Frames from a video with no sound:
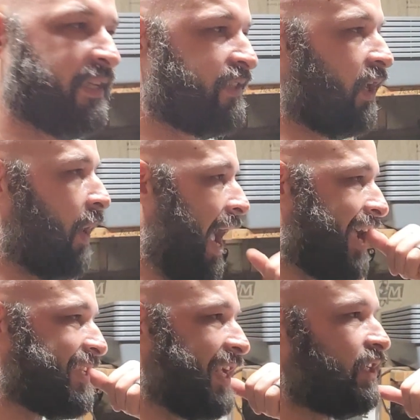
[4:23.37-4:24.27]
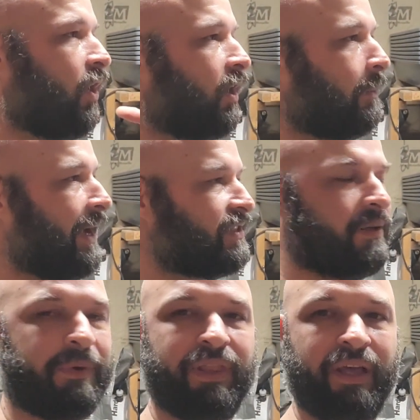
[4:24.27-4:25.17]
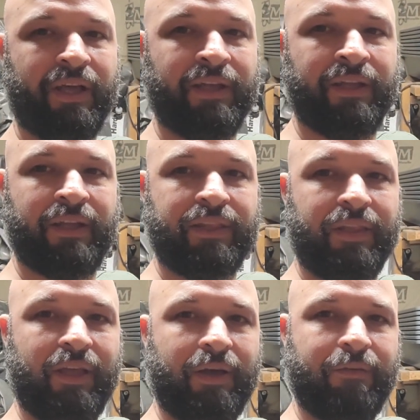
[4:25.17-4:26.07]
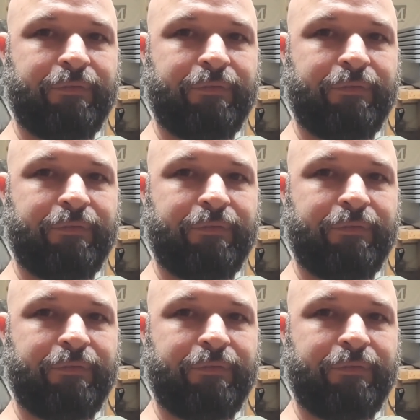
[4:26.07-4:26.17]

So as I talk about some of the